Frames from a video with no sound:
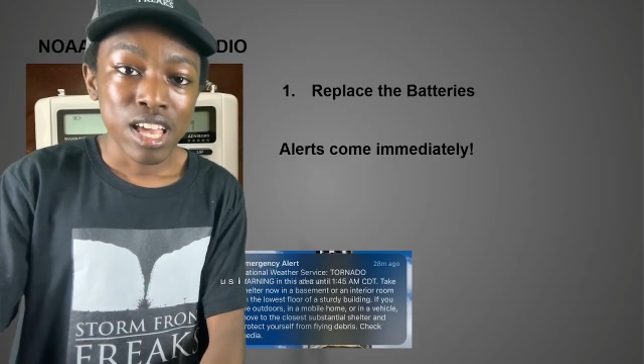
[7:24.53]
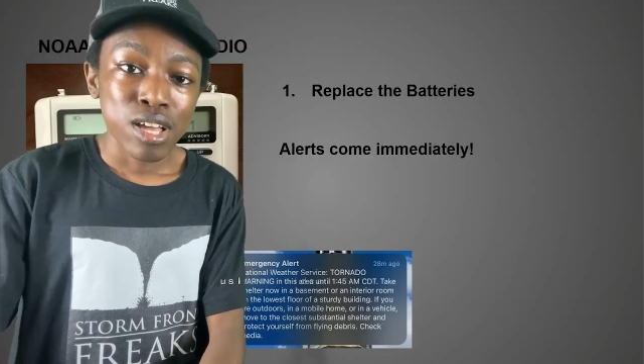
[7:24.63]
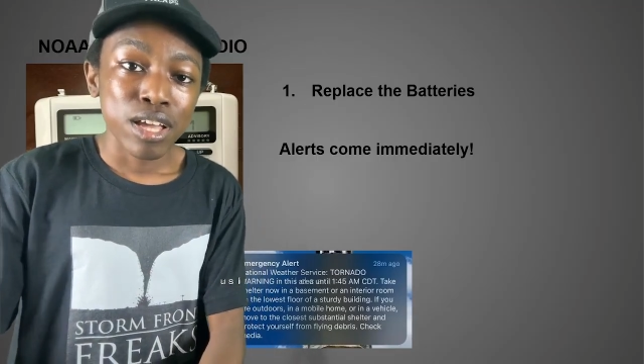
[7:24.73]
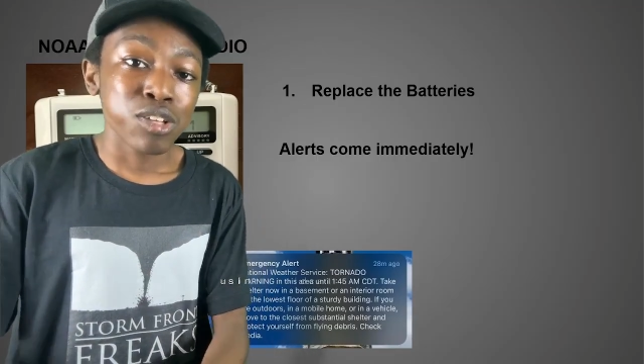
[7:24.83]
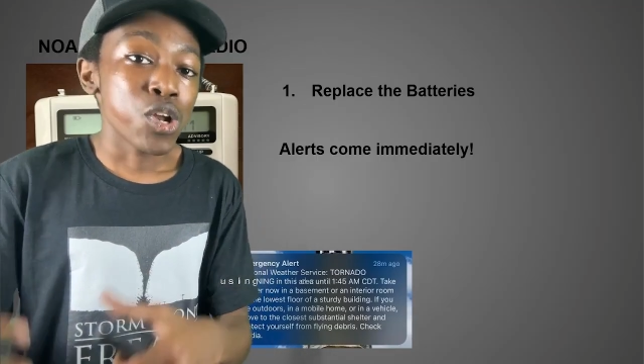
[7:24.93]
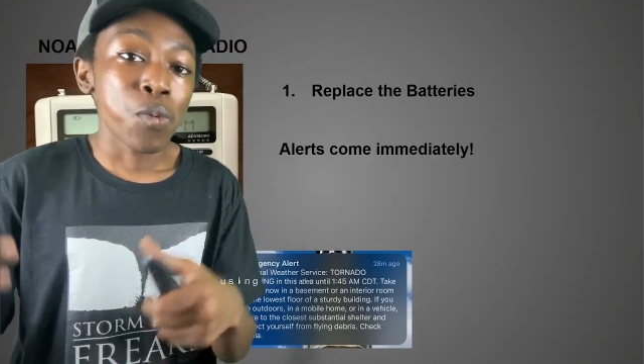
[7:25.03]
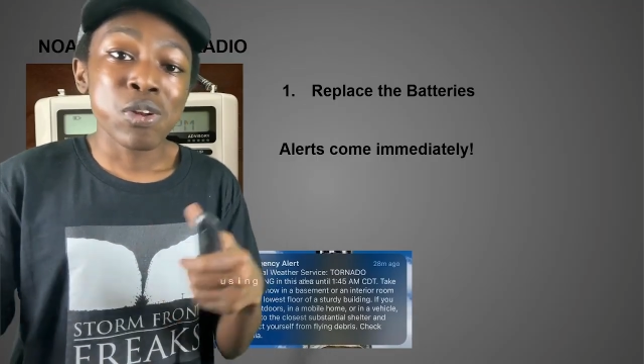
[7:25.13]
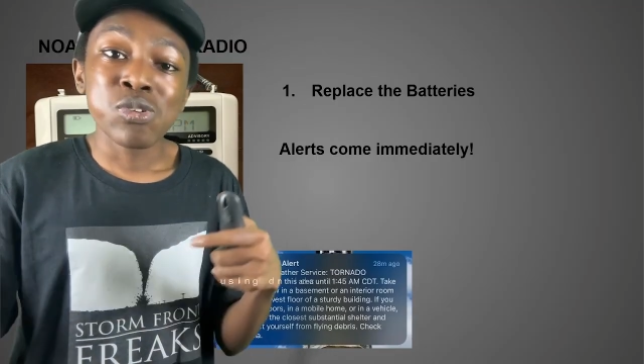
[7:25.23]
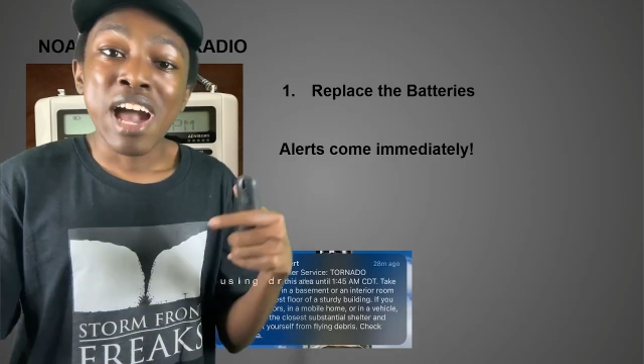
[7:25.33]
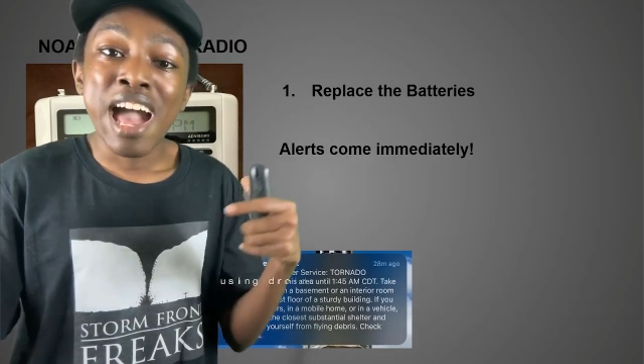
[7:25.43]
You know, when
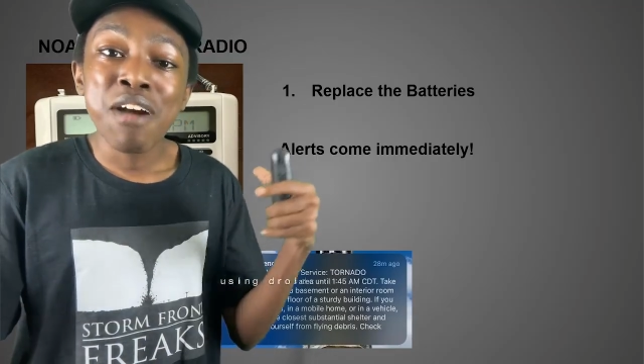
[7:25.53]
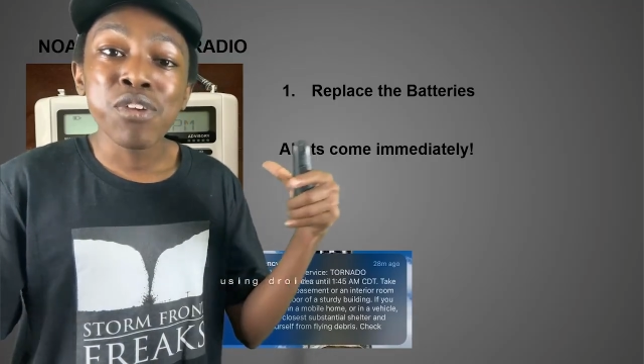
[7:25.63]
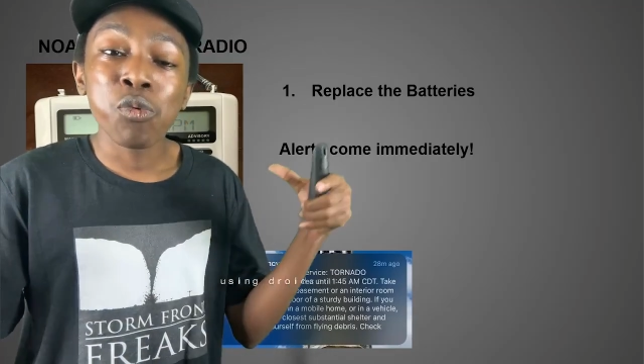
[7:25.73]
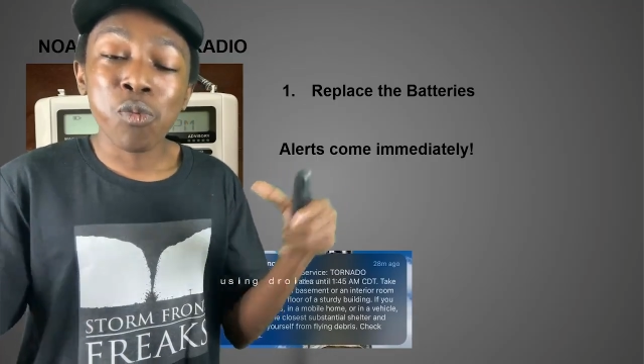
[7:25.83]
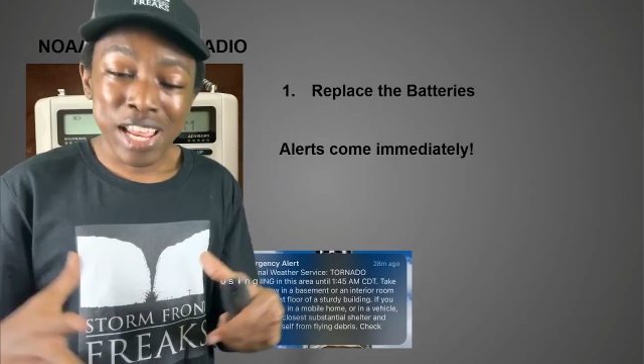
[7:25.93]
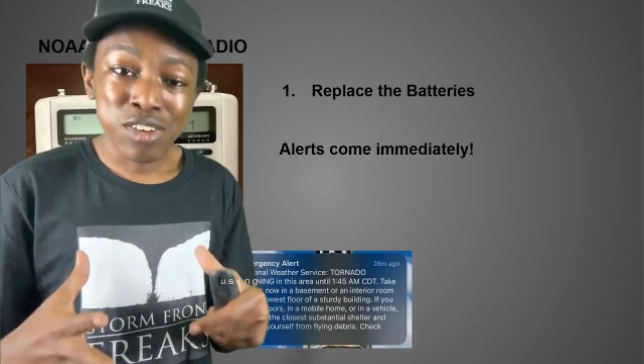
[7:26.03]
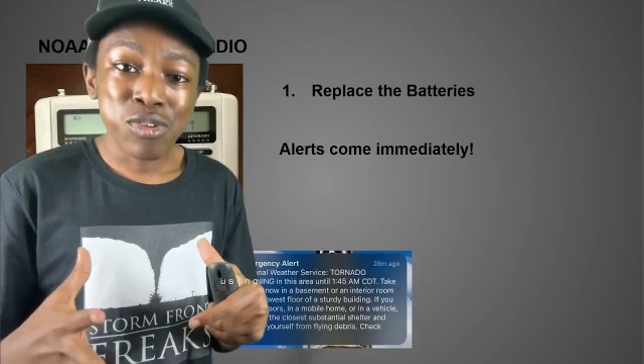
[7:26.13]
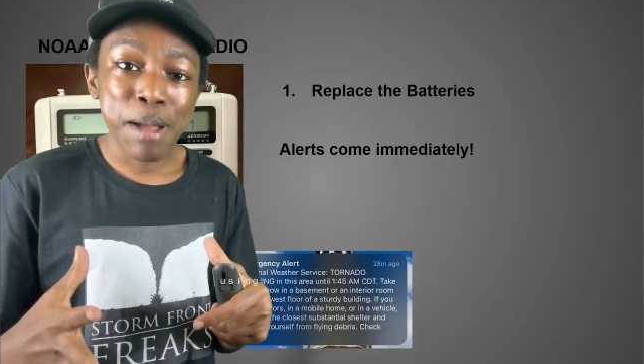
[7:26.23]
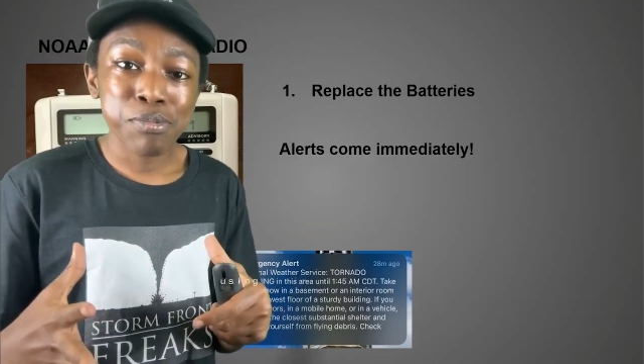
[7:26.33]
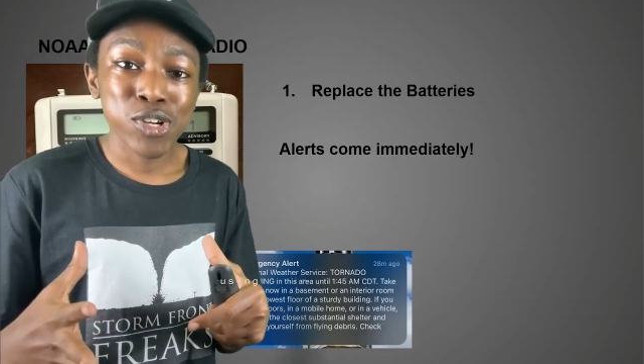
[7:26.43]
you have a
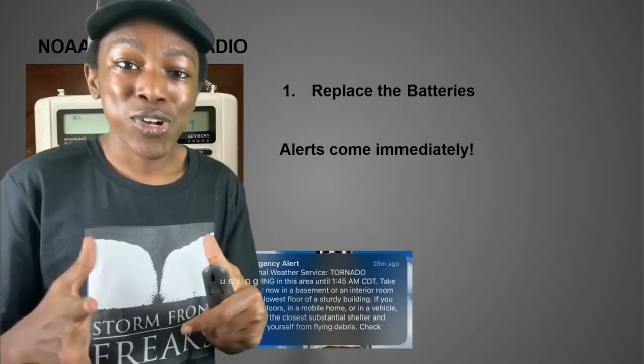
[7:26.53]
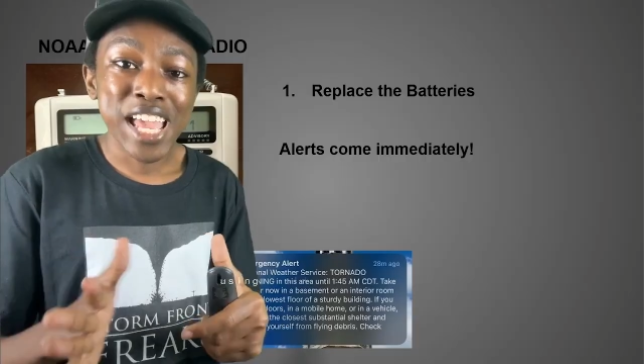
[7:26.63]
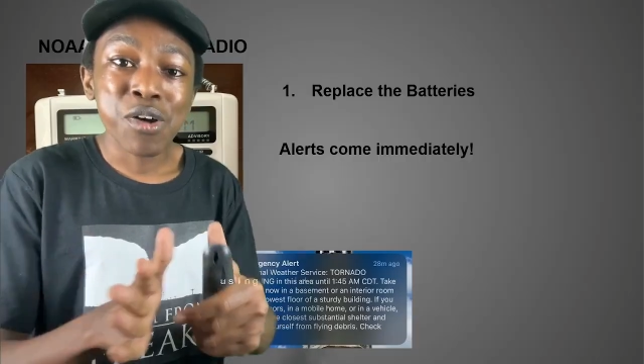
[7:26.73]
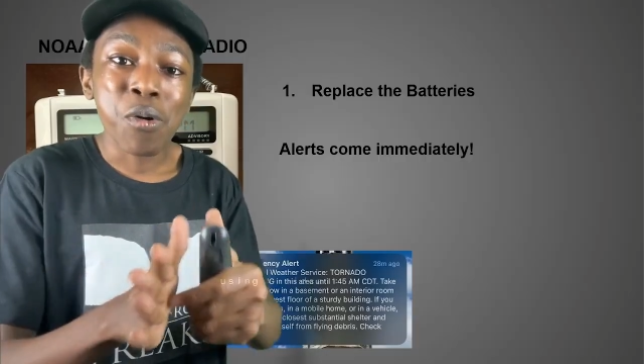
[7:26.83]
rain-wrapped tornado,